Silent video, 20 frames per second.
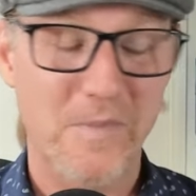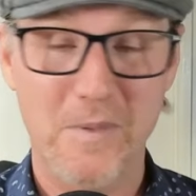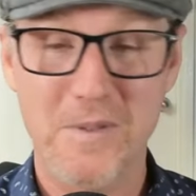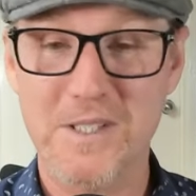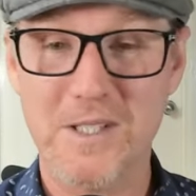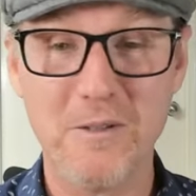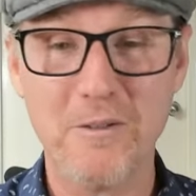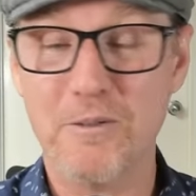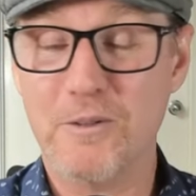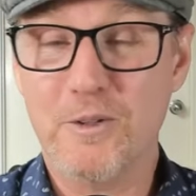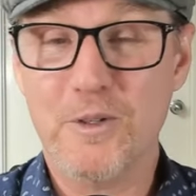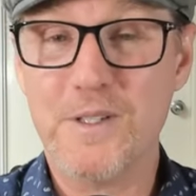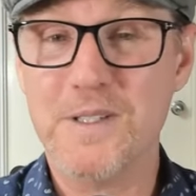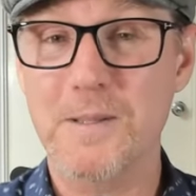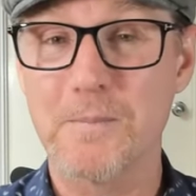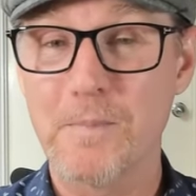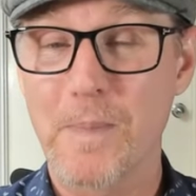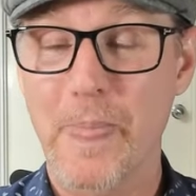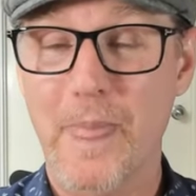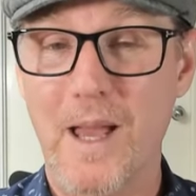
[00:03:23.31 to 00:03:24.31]
Simply
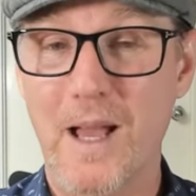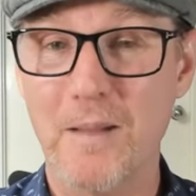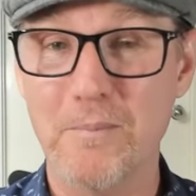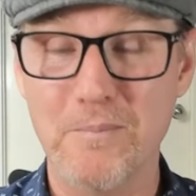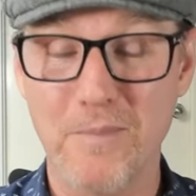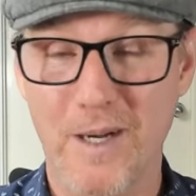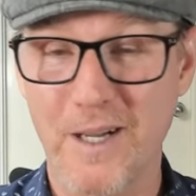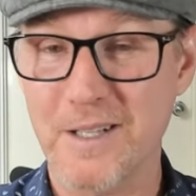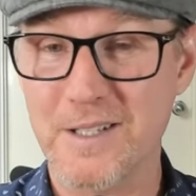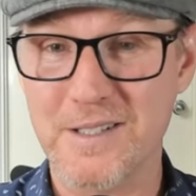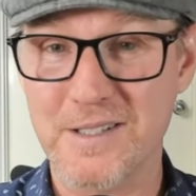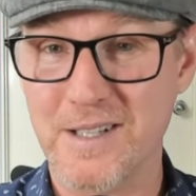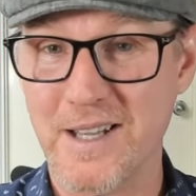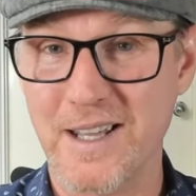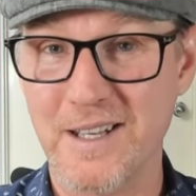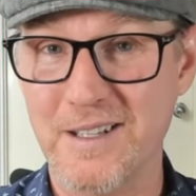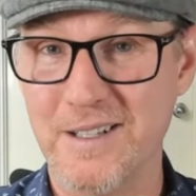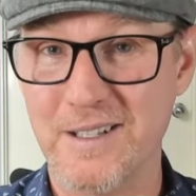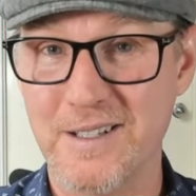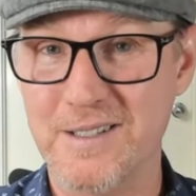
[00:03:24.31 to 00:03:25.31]
because um, my
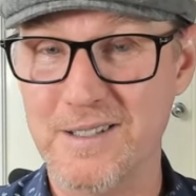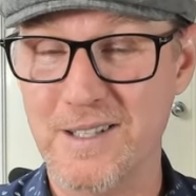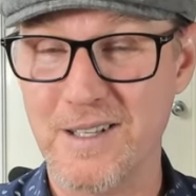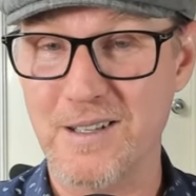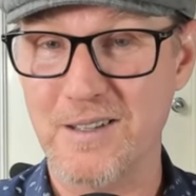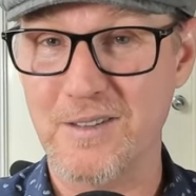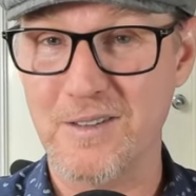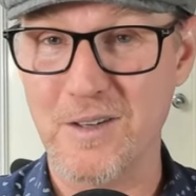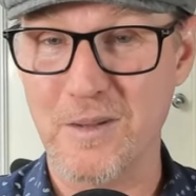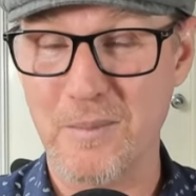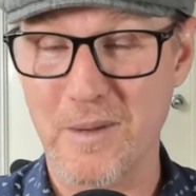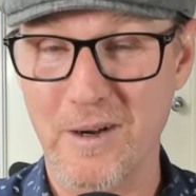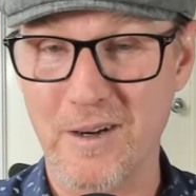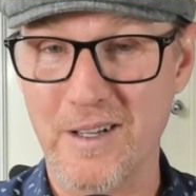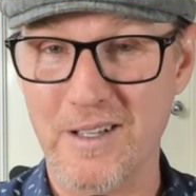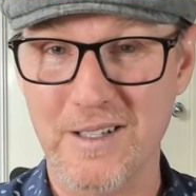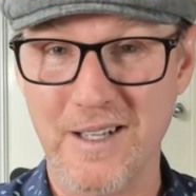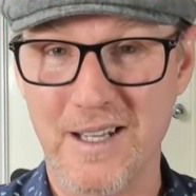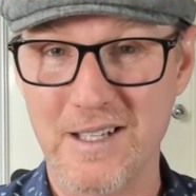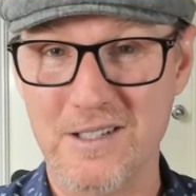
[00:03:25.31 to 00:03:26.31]
understanding is the, the
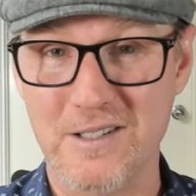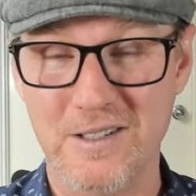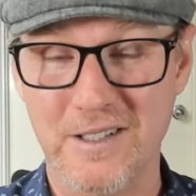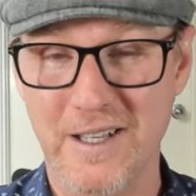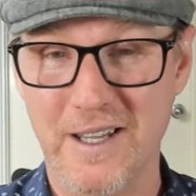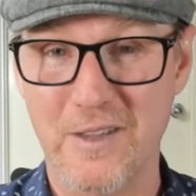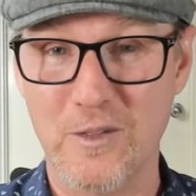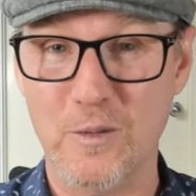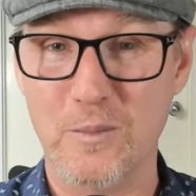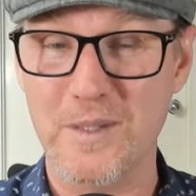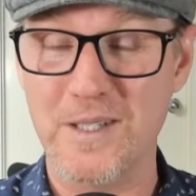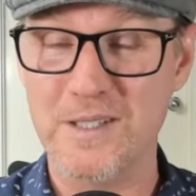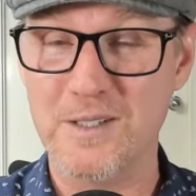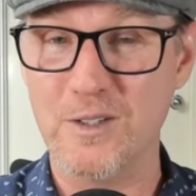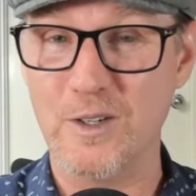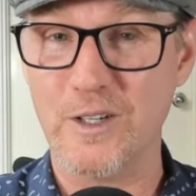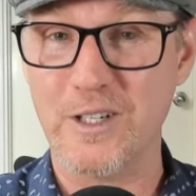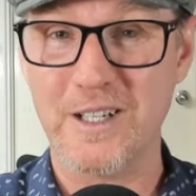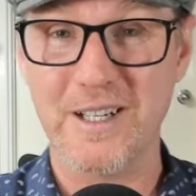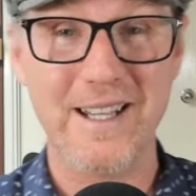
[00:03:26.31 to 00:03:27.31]
American National Anthem is
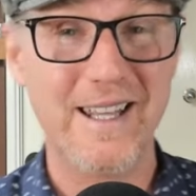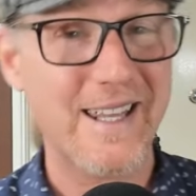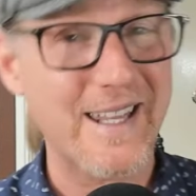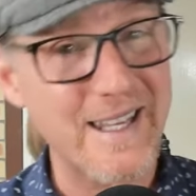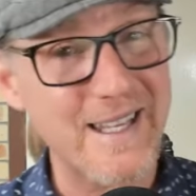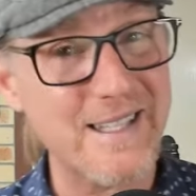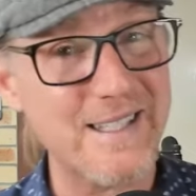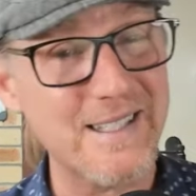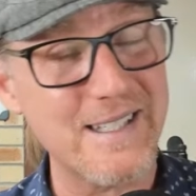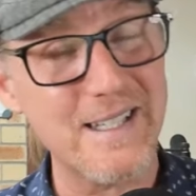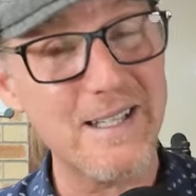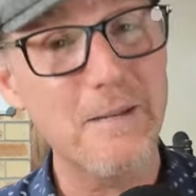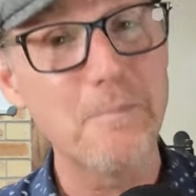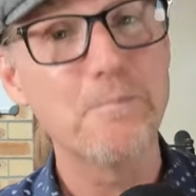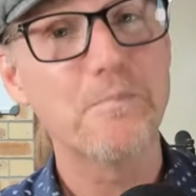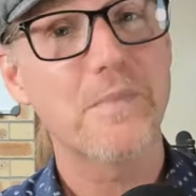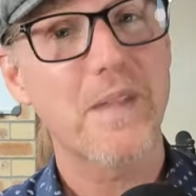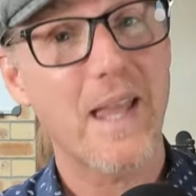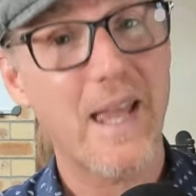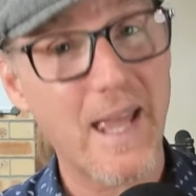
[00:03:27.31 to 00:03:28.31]
not an easy
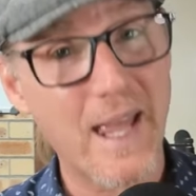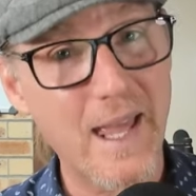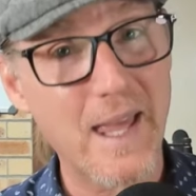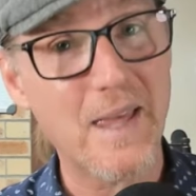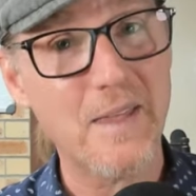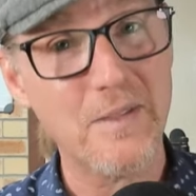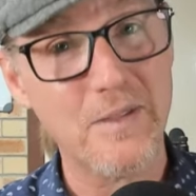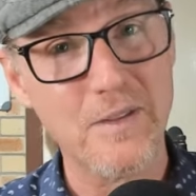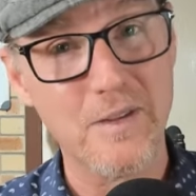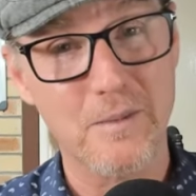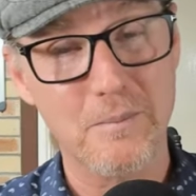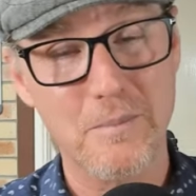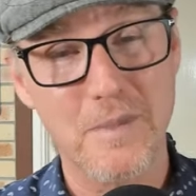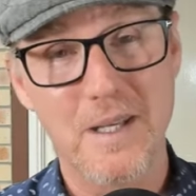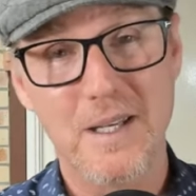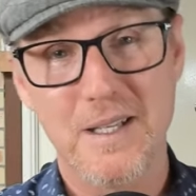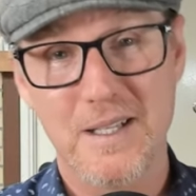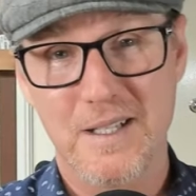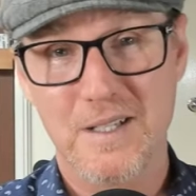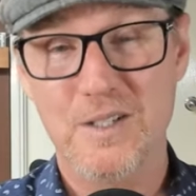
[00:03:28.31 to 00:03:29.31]
anthem
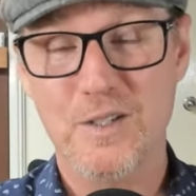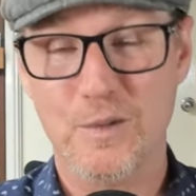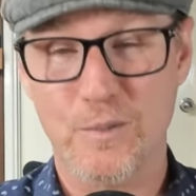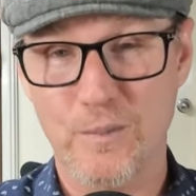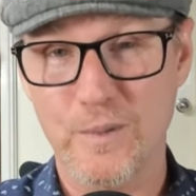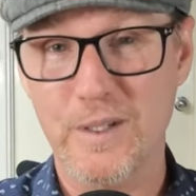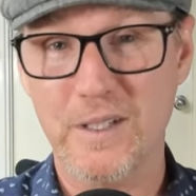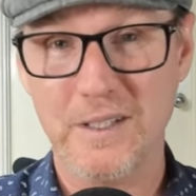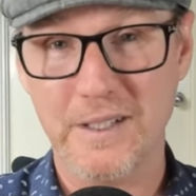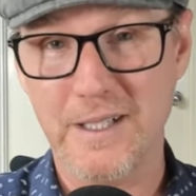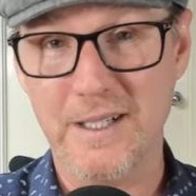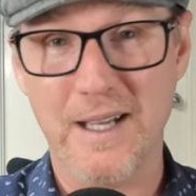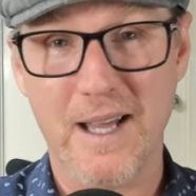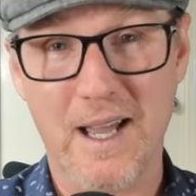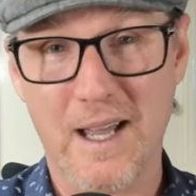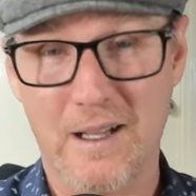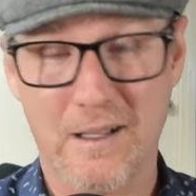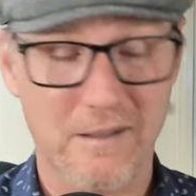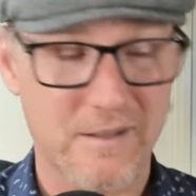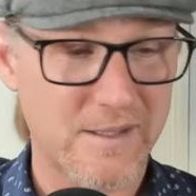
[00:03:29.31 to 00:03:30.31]
to really
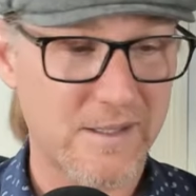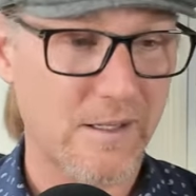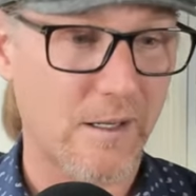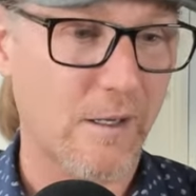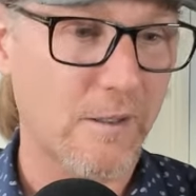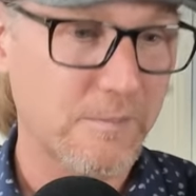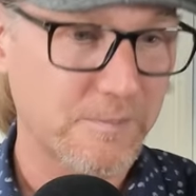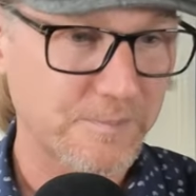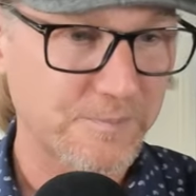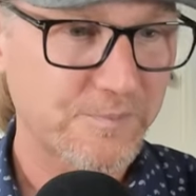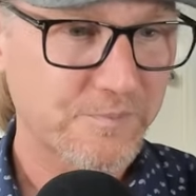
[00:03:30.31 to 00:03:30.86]
nail. So